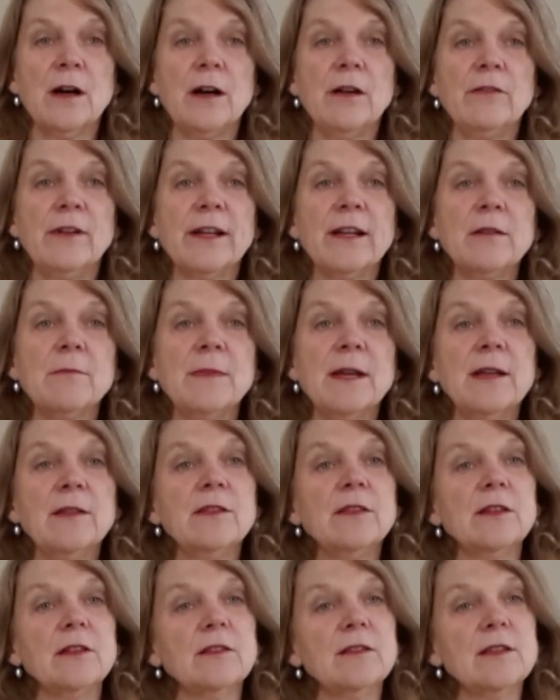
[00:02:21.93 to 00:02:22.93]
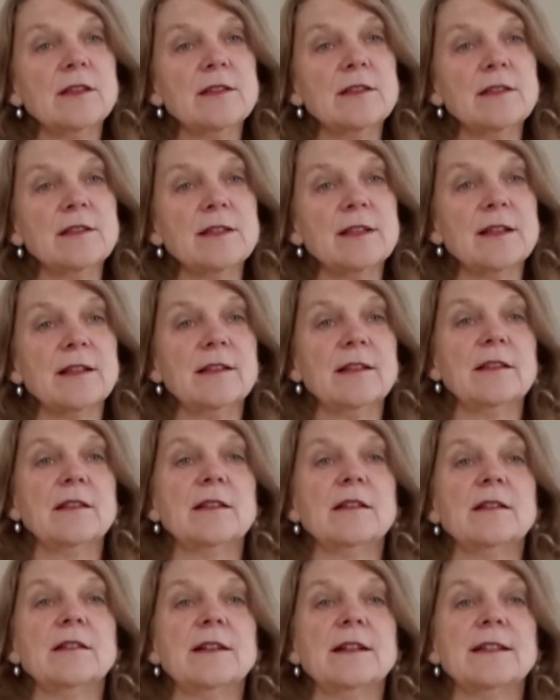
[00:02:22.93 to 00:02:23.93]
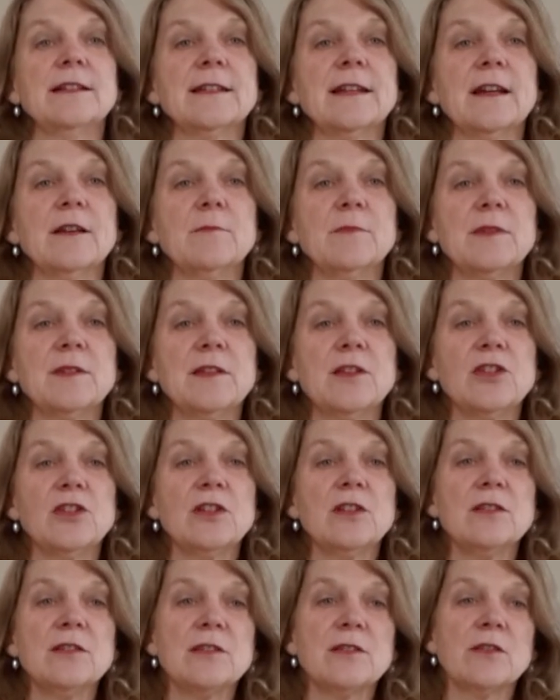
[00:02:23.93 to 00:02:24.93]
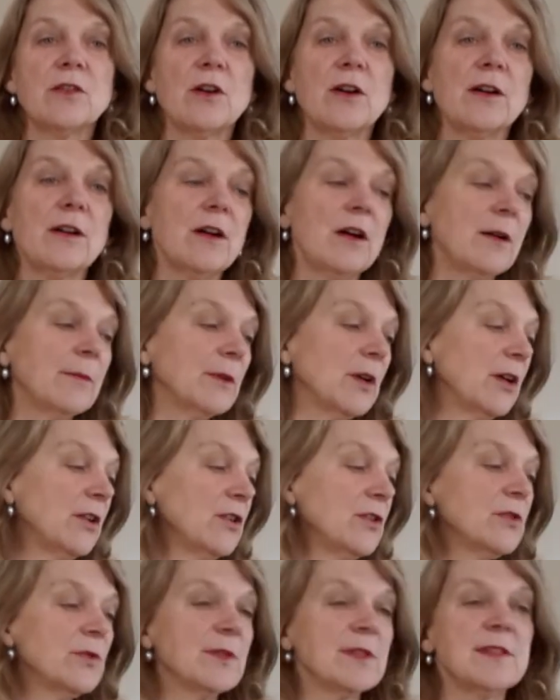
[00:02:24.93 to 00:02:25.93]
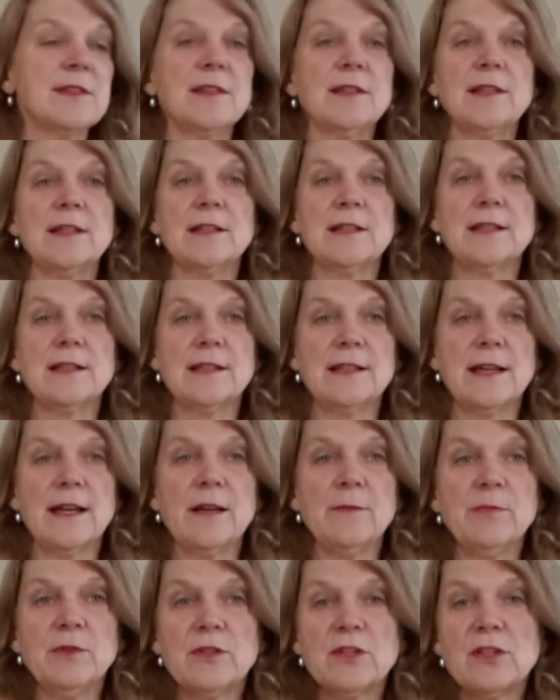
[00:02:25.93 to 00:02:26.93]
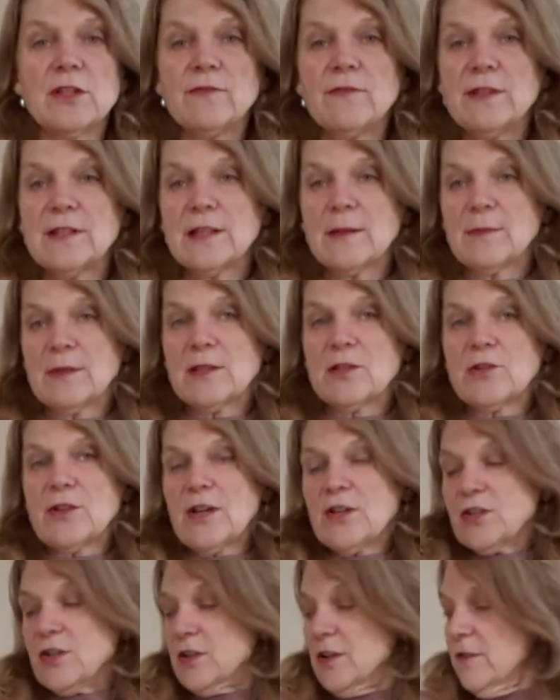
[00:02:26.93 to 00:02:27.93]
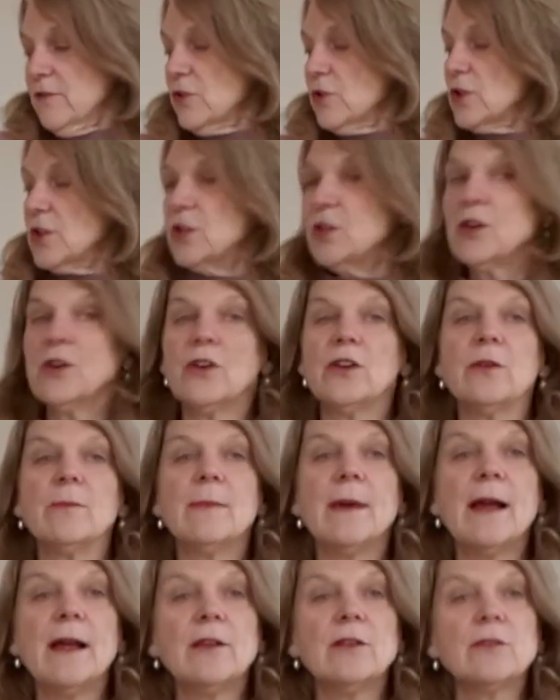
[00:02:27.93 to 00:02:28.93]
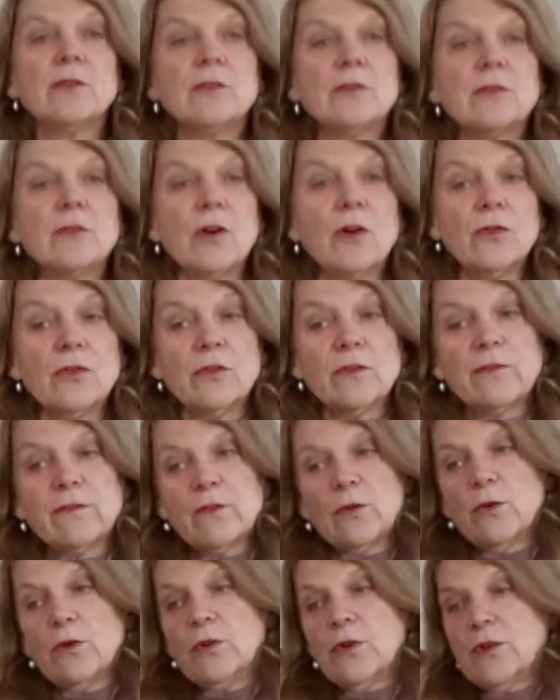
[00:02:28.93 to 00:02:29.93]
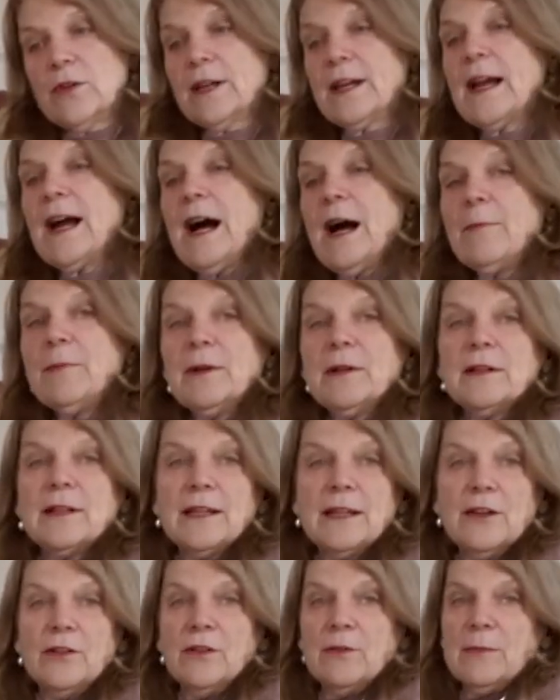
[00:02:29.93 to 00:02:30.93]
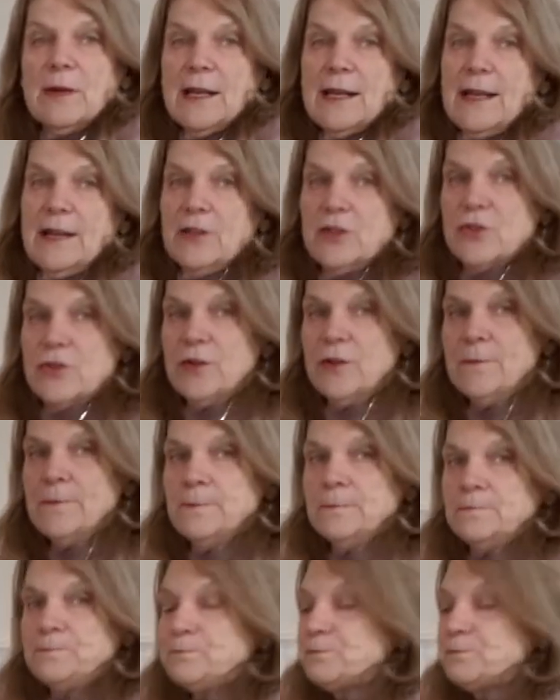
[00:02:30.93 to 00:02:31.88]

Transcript: I recommend that this is done in the lying down position, so I'm going to do it sitting today, but just for demonstration, I've got a yoga mat on the floor on the carpet here in my lounge room.